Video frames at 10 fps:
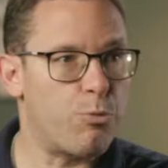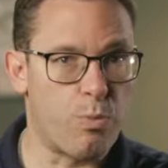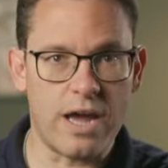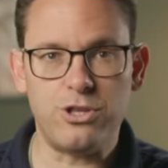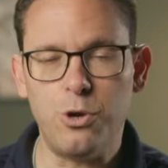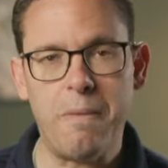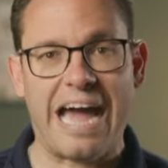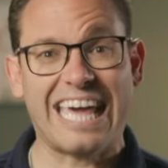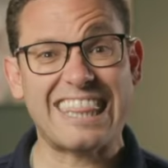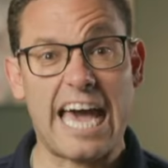whether you
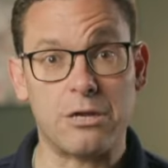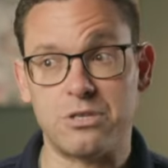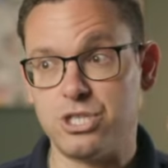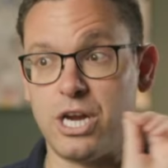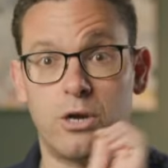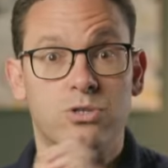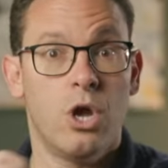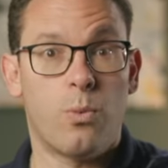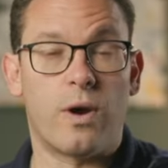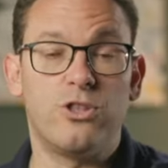buy 1,000 shares,
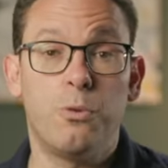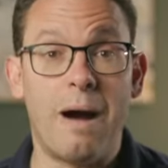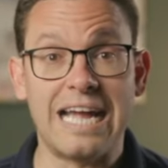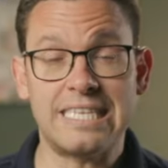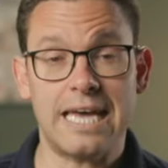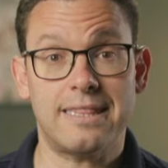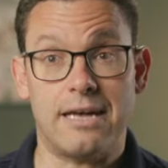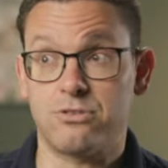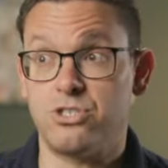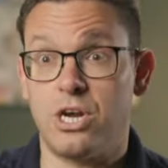whether you buy
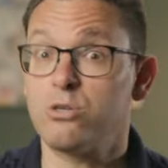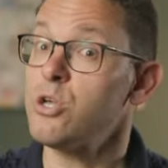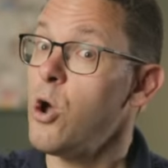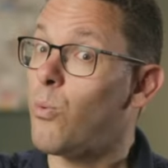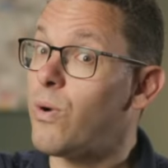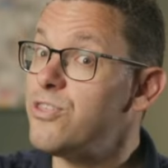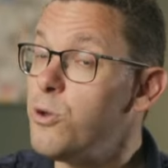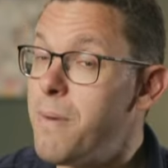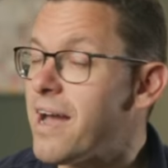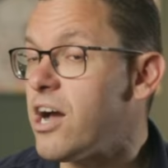10,000 shares, whether
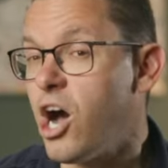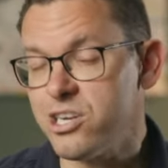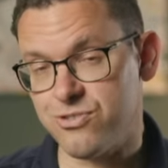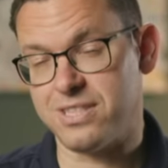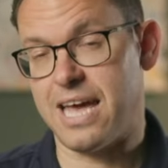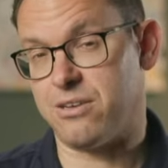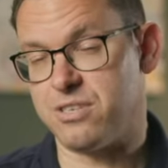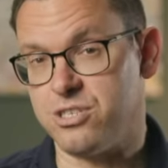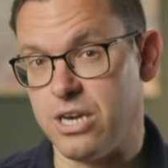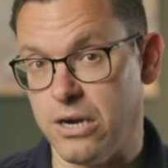you buy
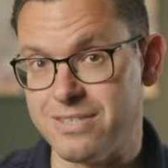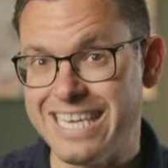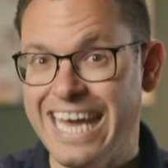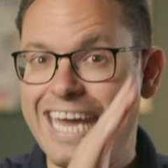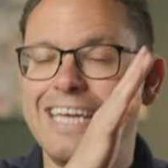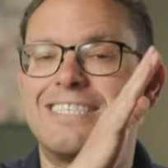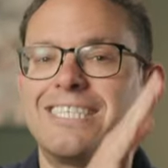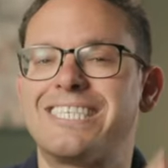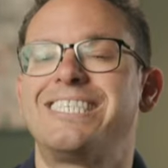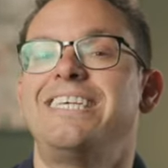100,000 shares, it's
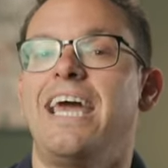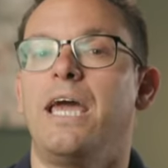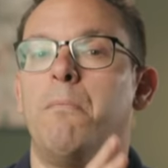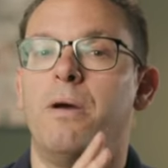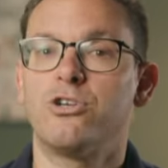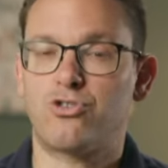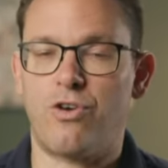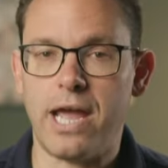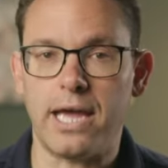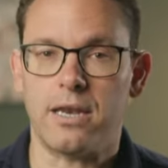the same
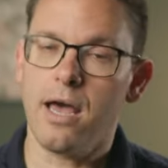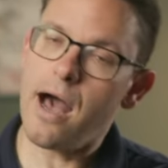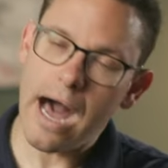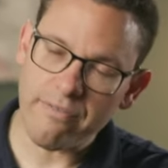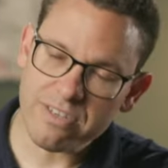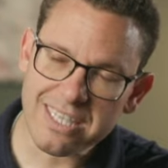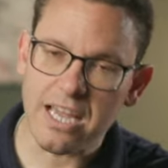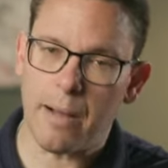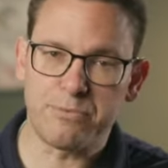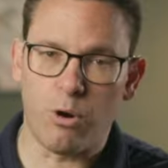trade.
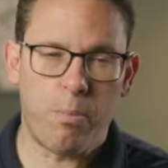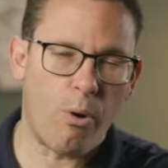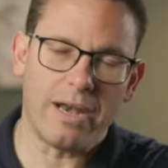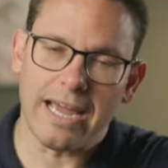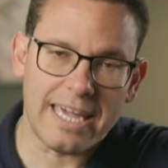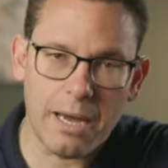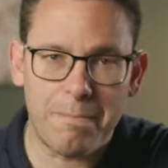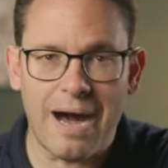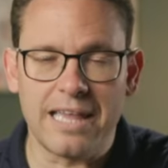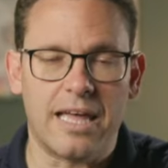Obviously, up to a point. I
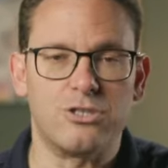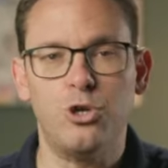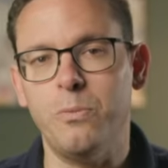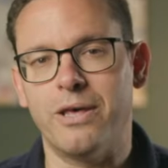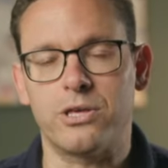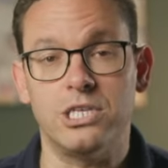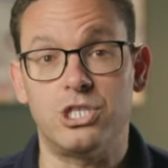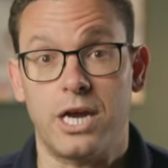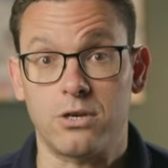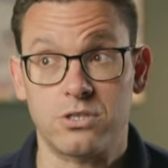can't buy like 2 million
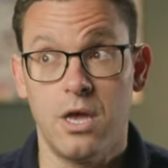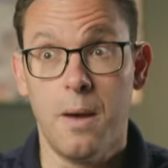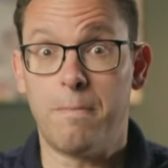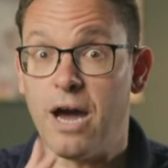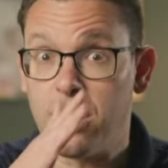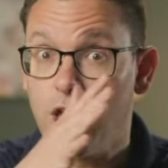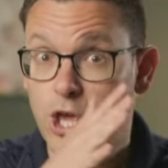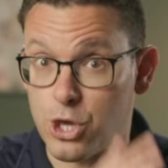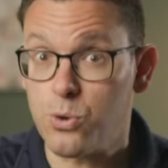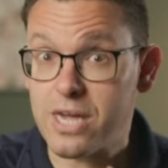shares. But
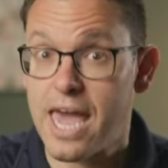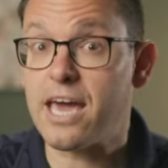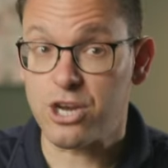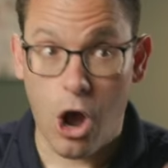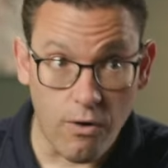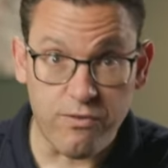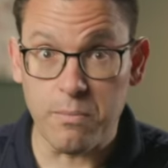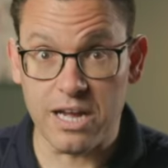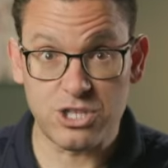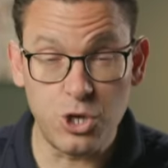you can go
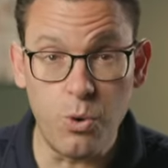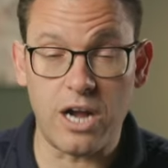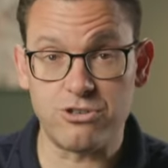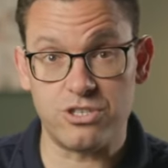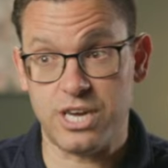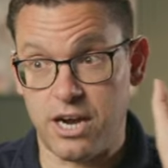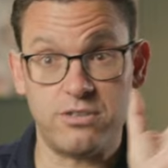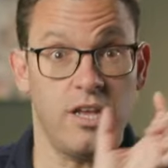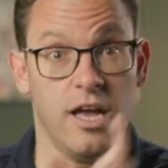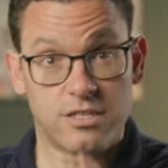from like 200
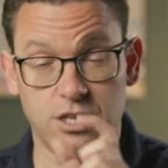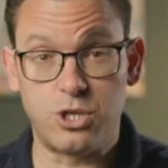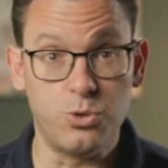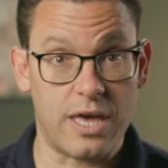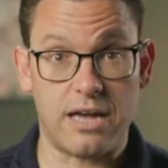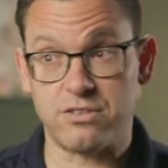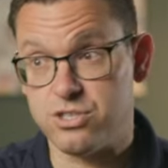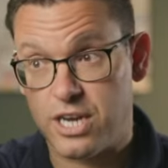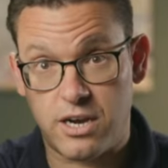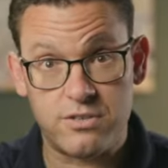shares to
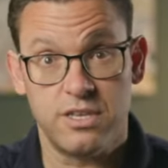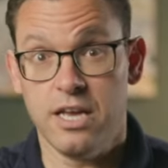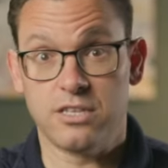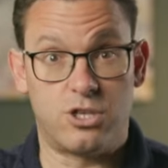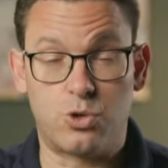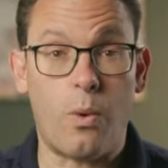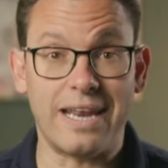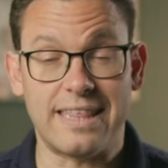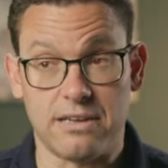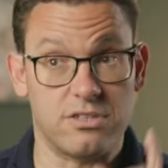2,000 shares to
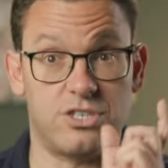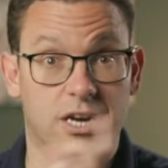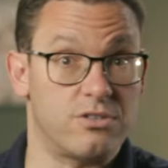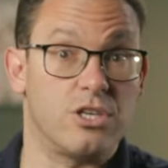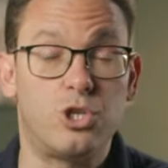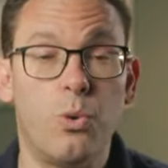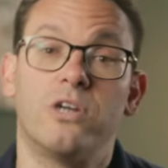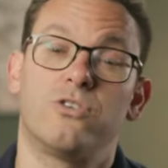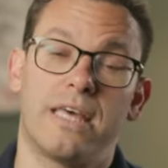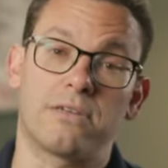20,000 shares to
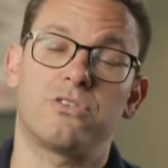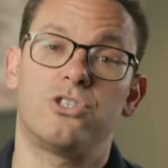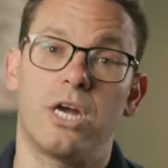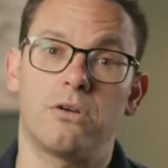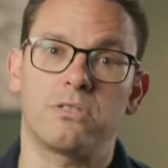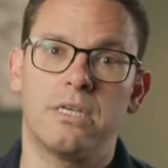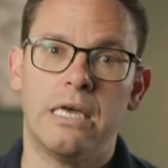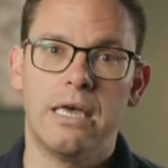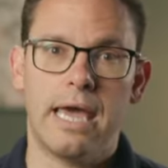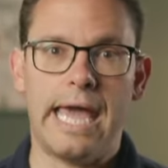200,000 shares.
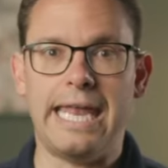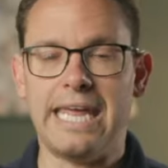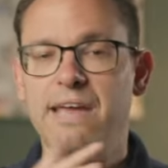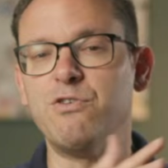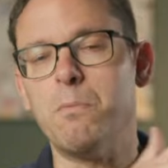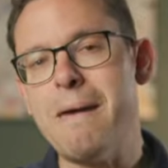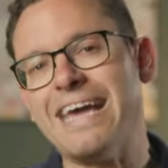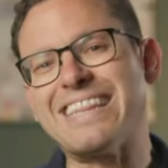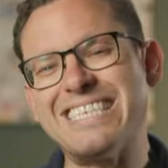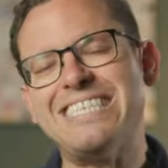And if you
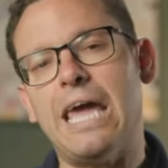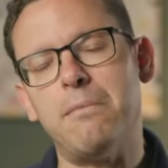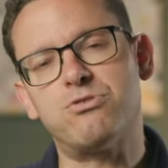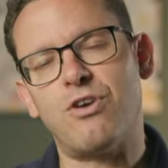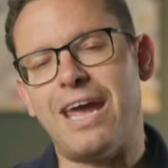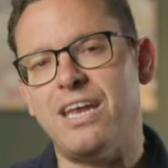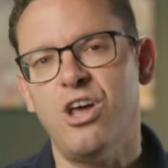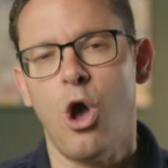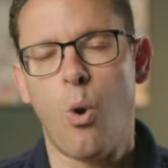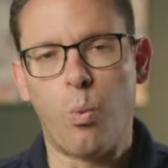make the same
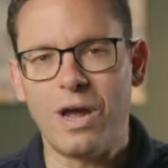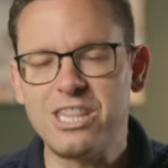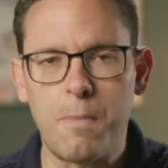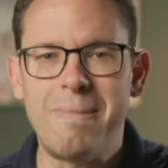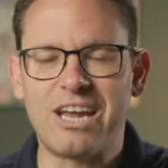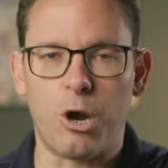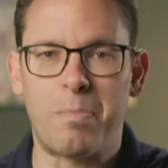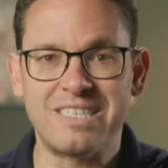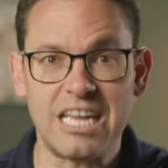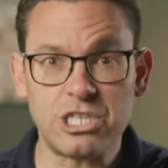trade with a bigger
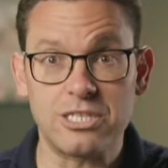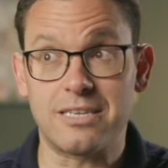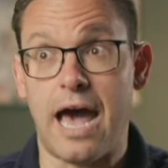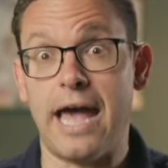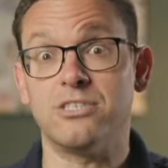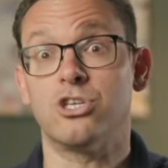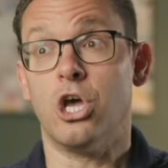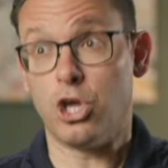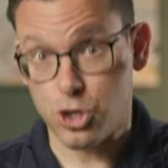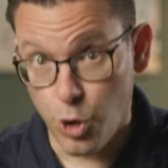position size,
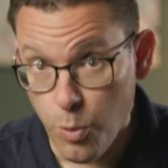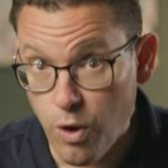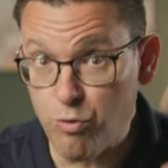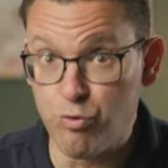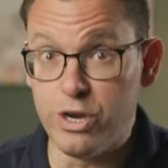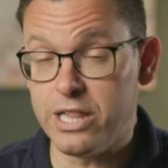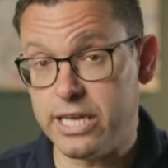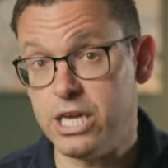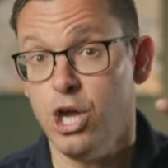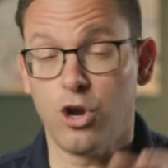you will
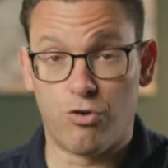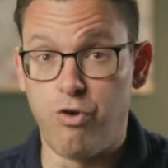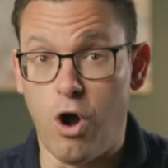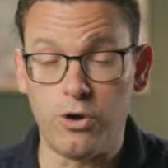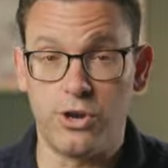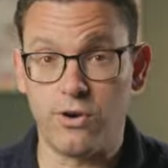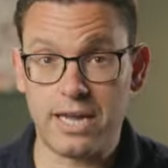really grow your